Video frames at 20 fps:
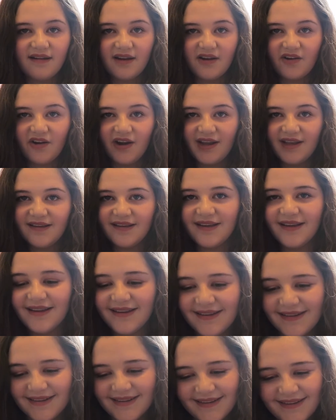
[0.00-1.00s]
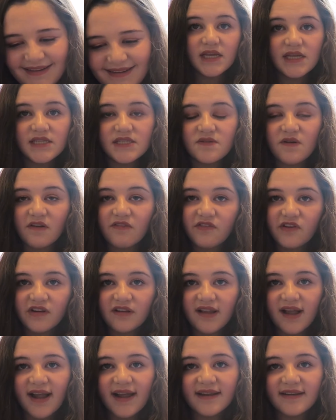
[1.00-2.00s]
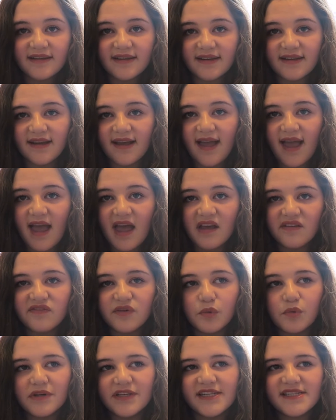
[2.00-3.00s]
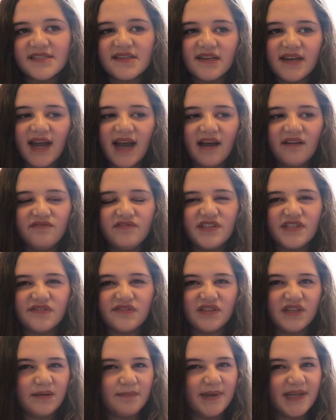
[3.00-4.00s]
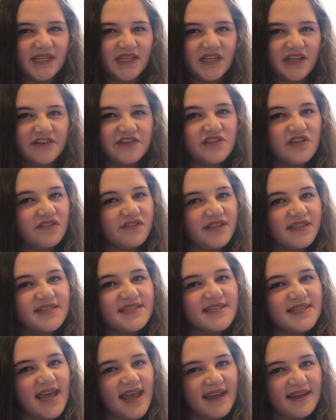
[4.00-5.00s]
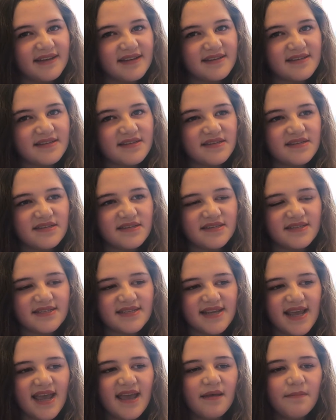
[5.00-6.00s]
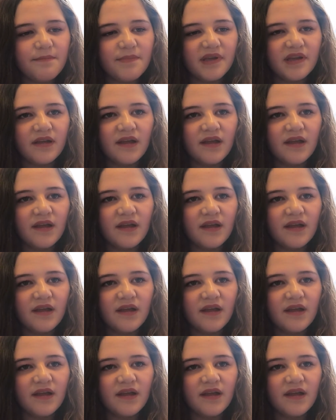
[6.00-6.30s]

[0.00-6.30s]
great. So I feel like everyone is going to have different opinions on this next tip.